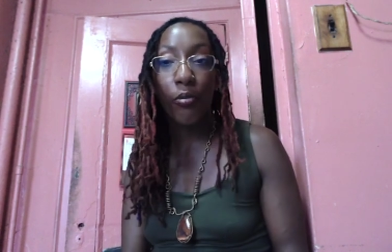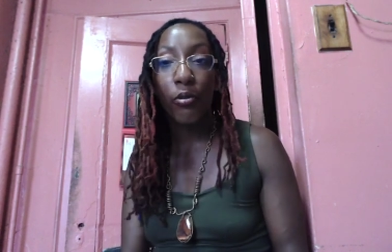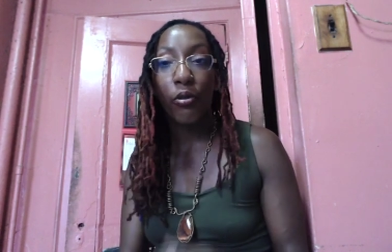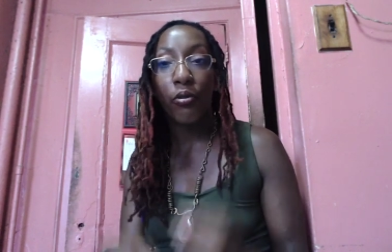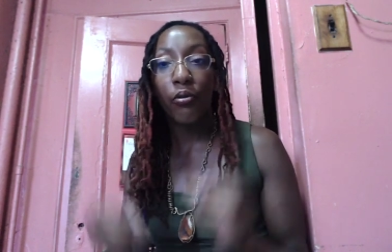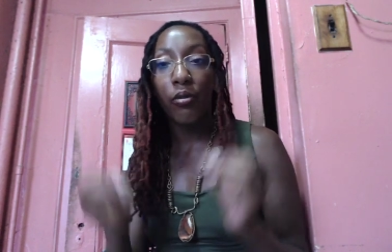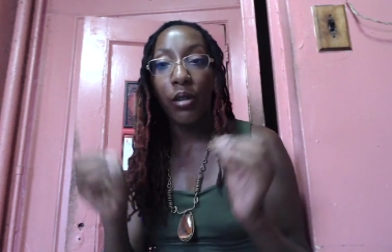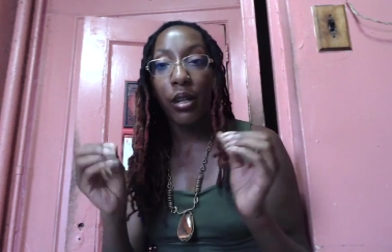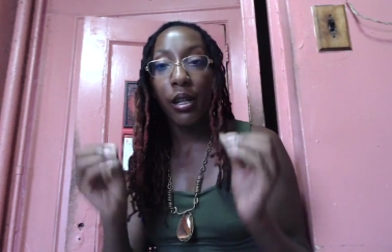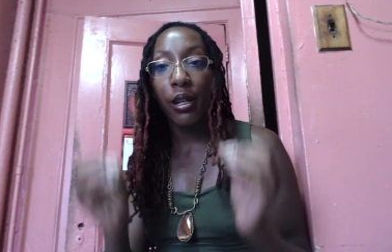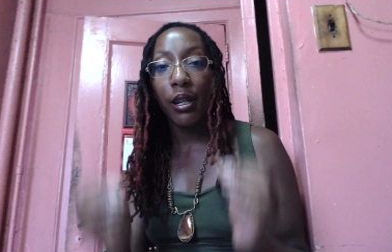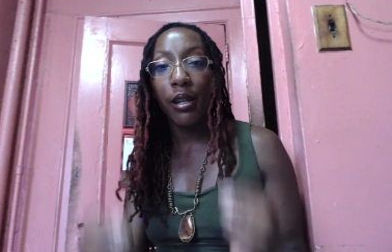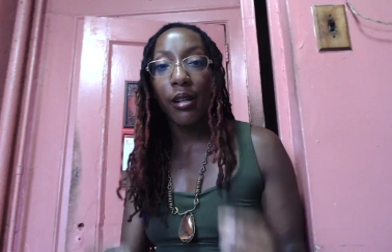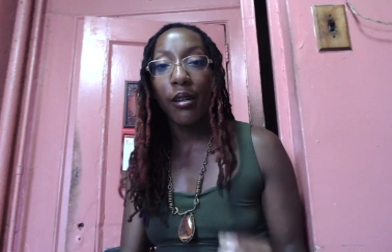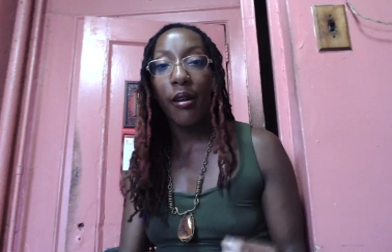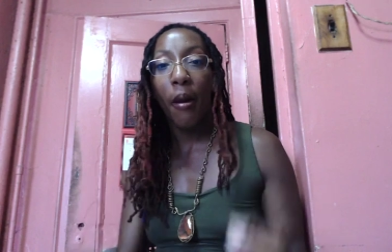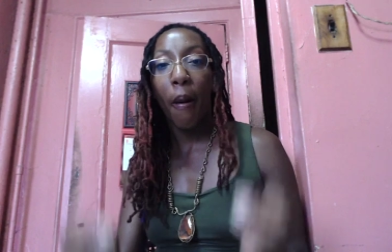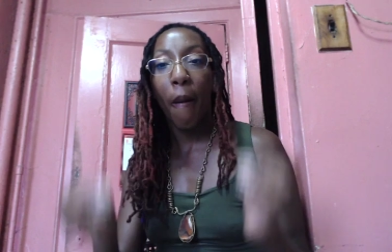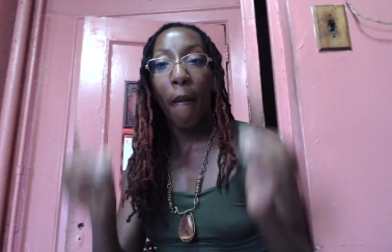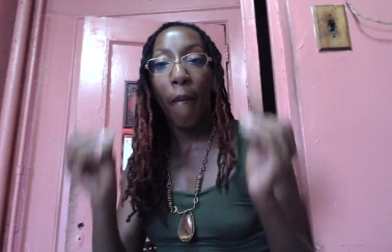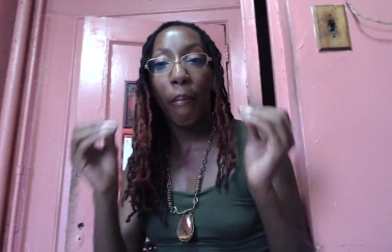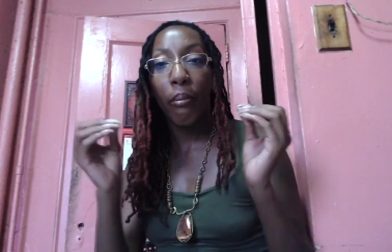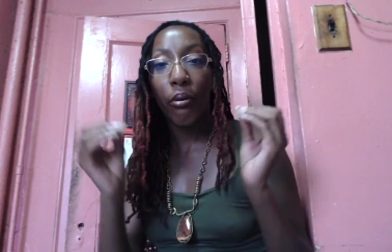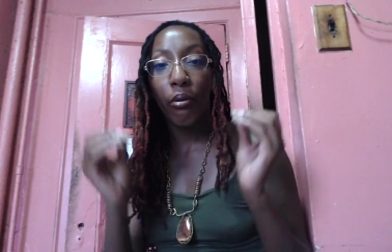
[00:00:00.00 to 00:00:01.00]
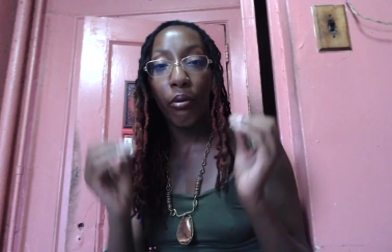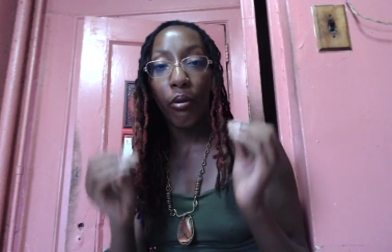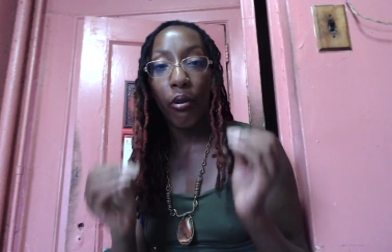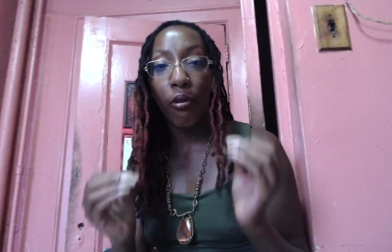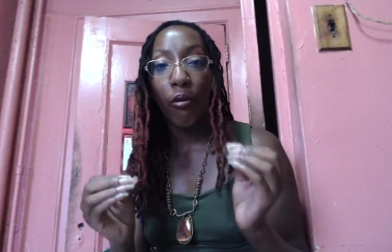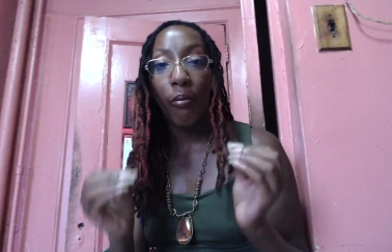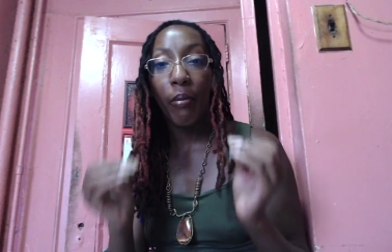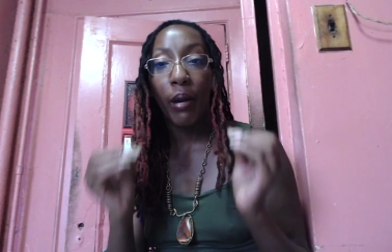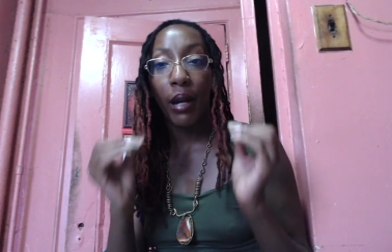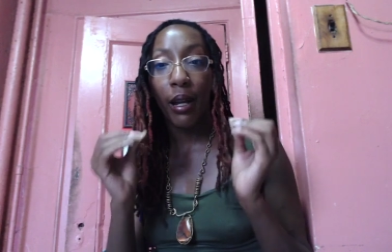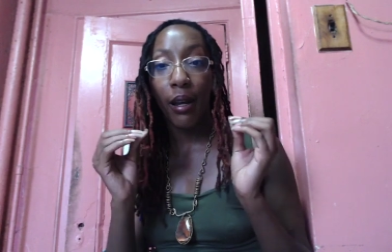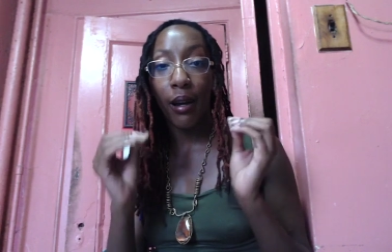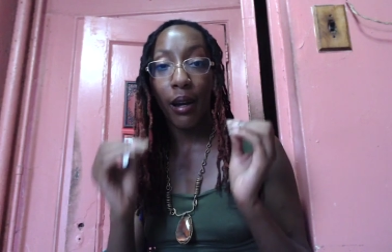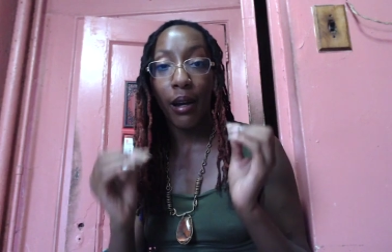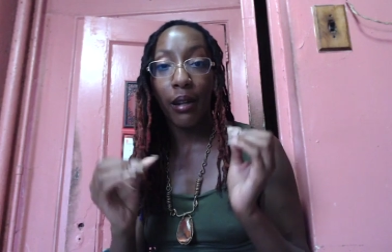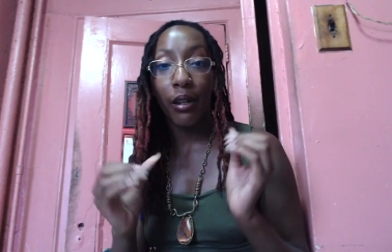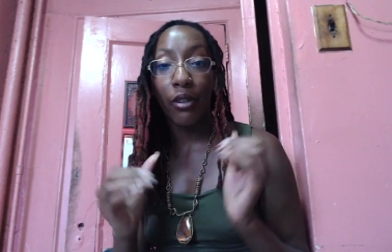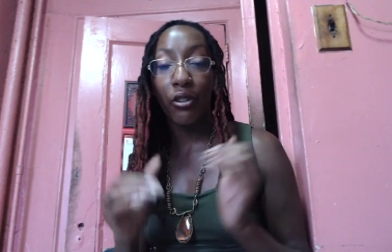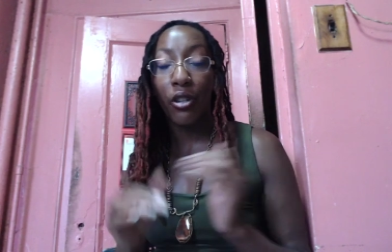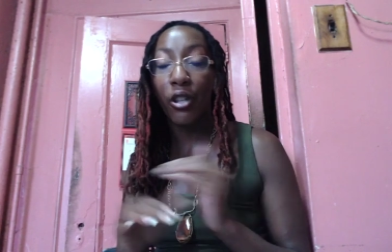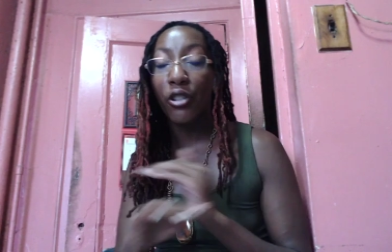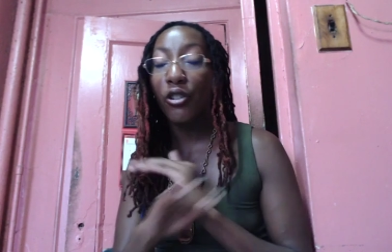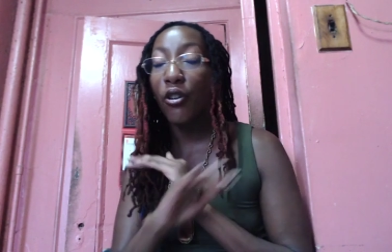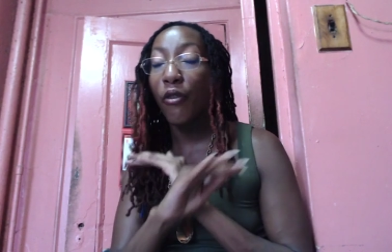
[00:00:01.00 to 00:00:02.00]
You need
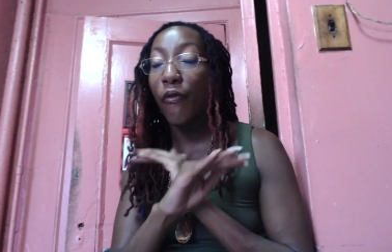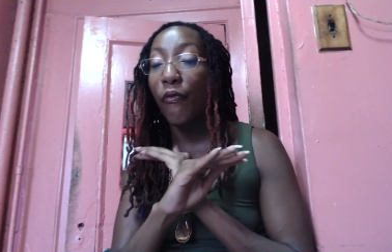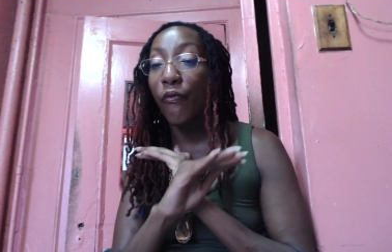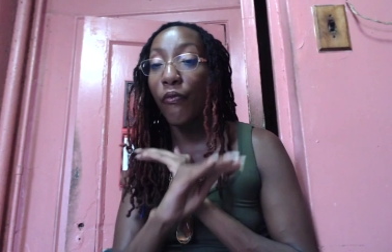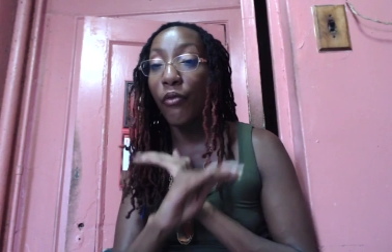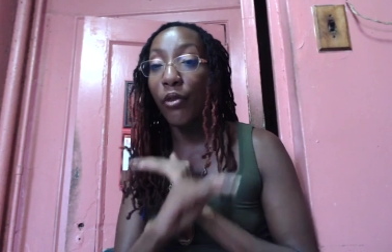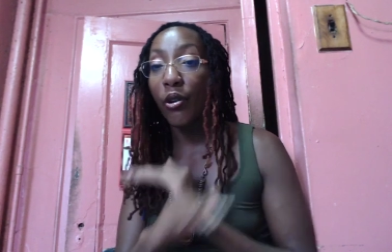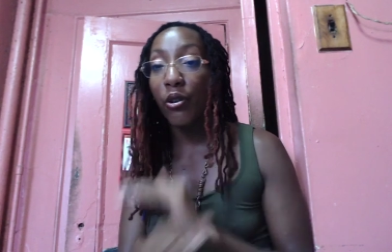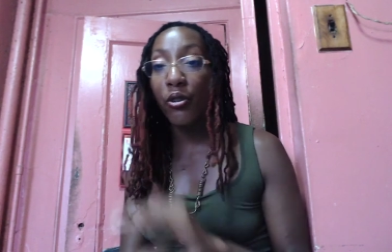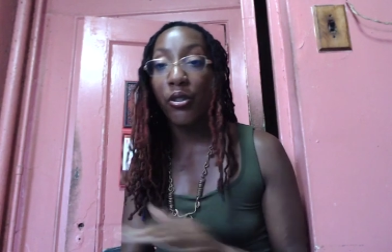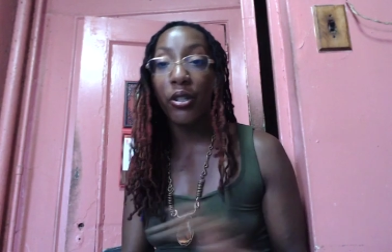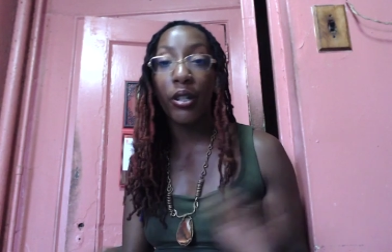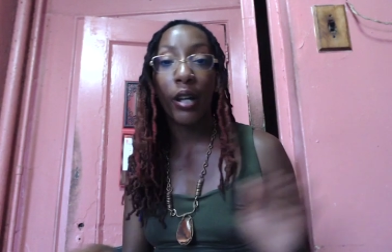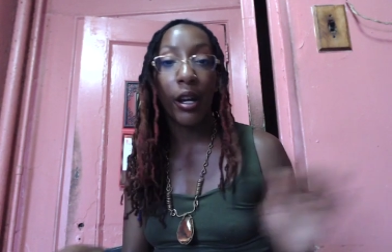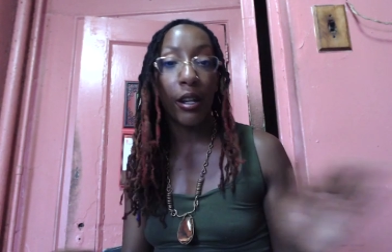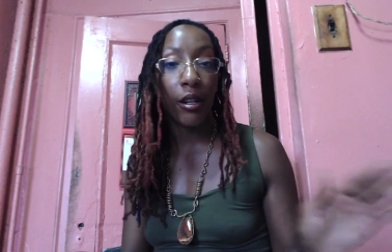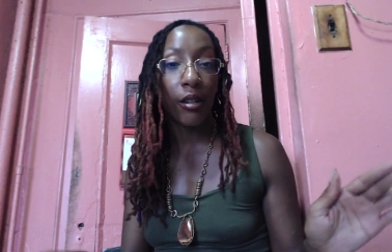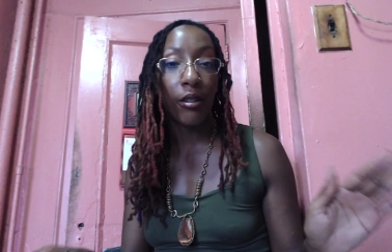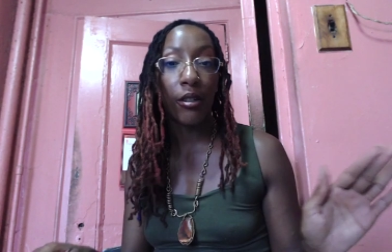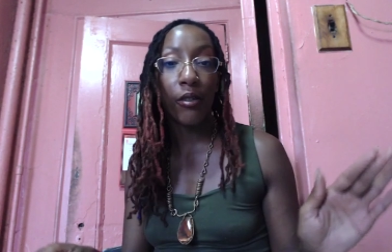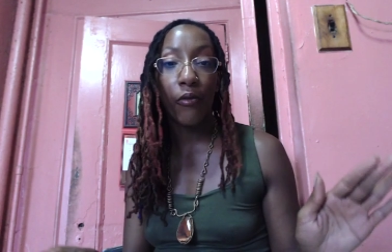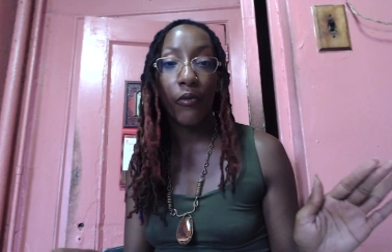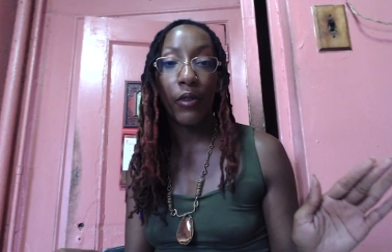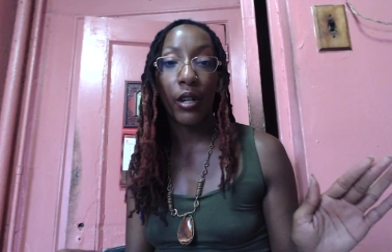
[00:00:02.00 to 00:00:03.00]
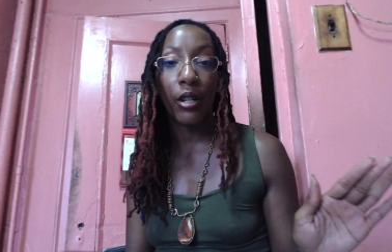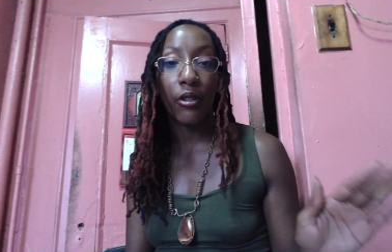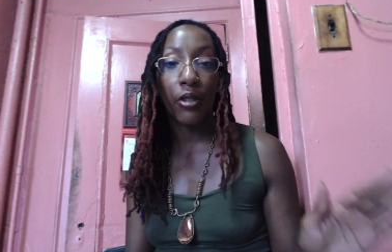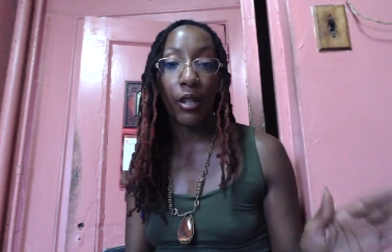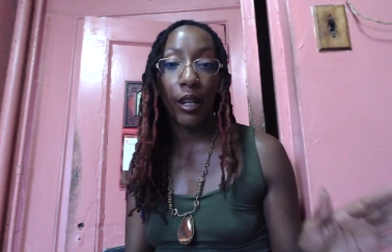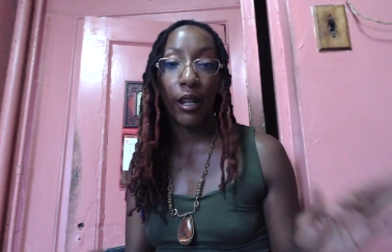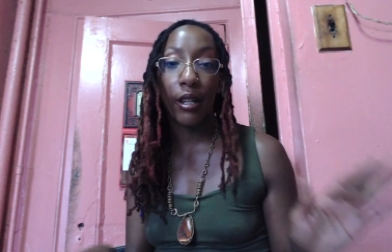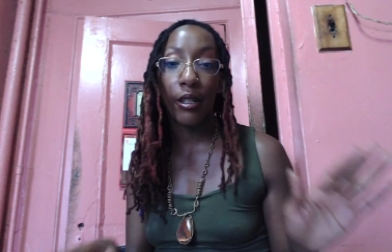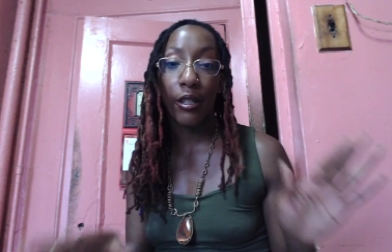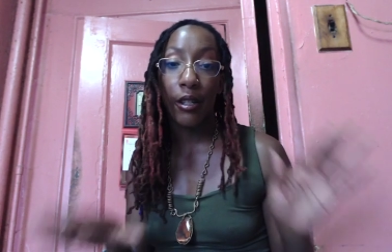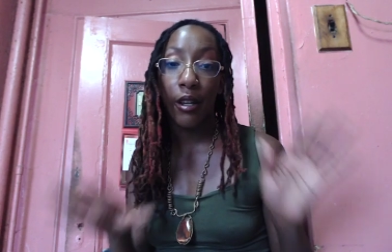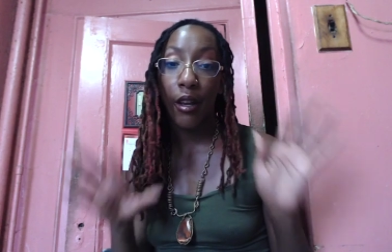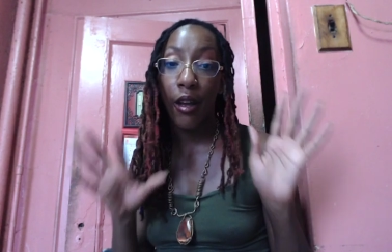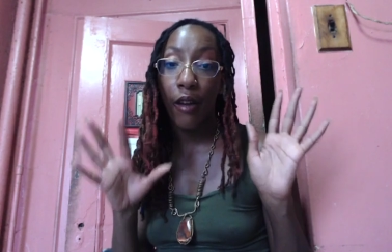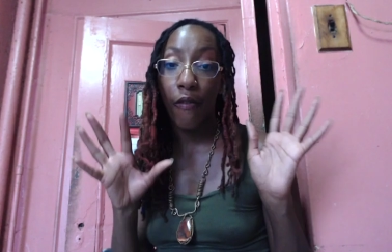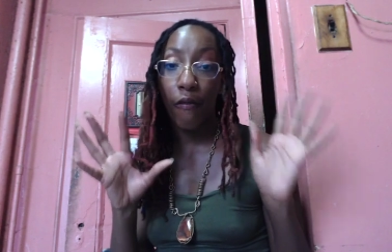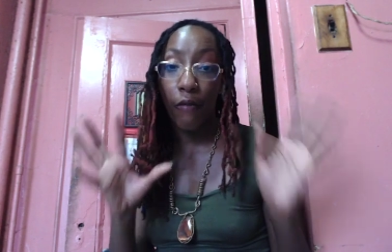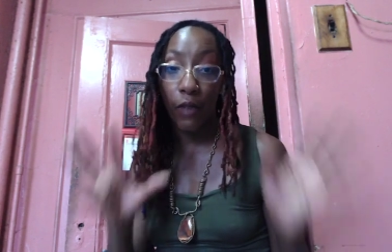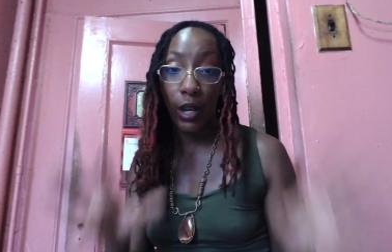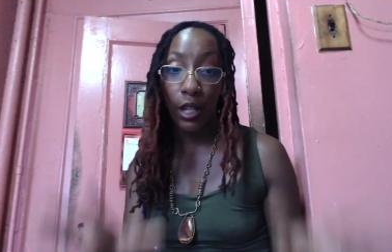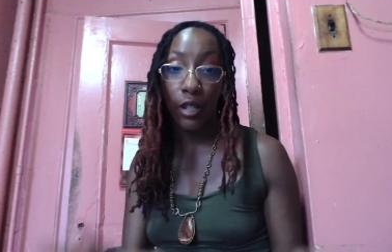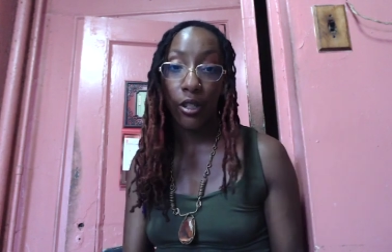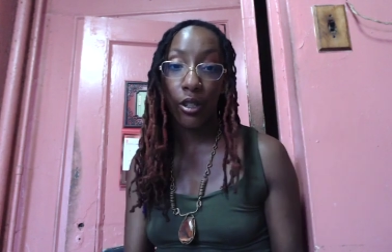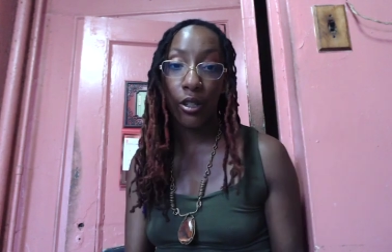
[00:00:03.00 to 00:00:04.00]
probiotics. That's your first line of defense against
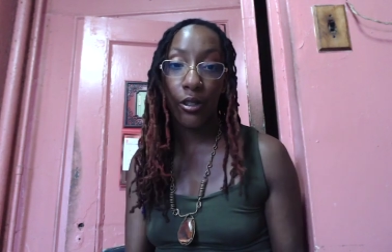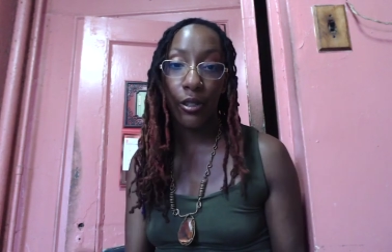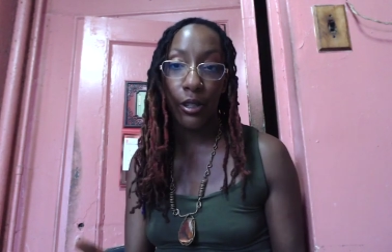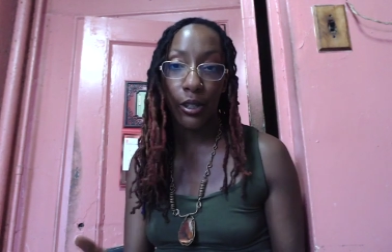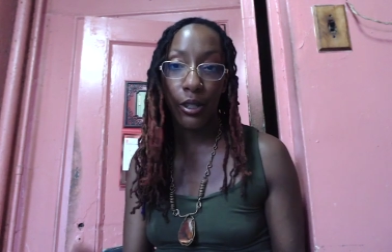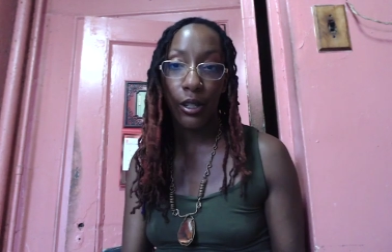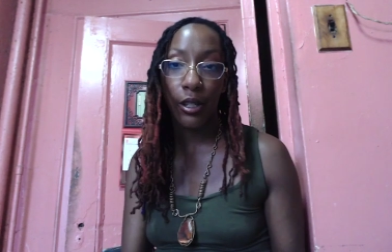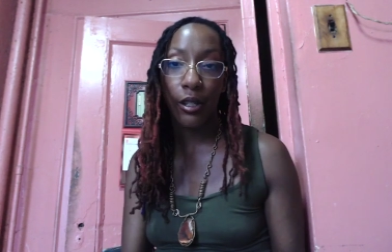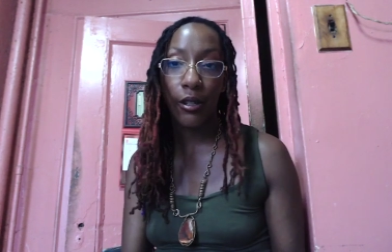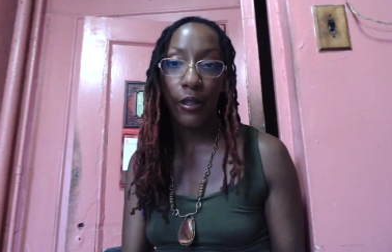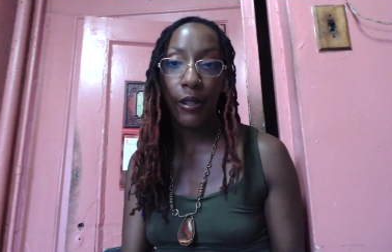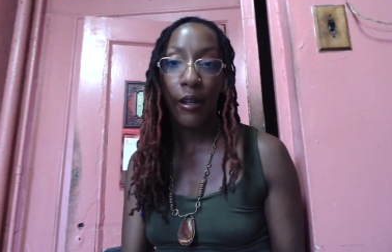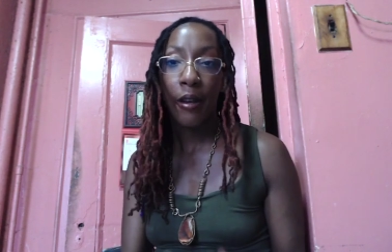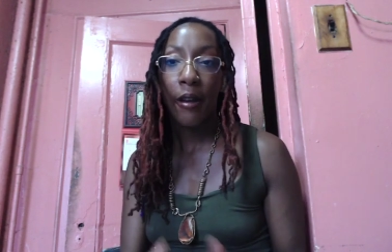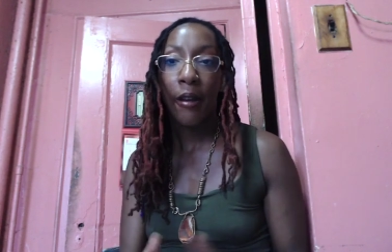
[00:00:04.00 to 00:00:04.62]
infectious disease.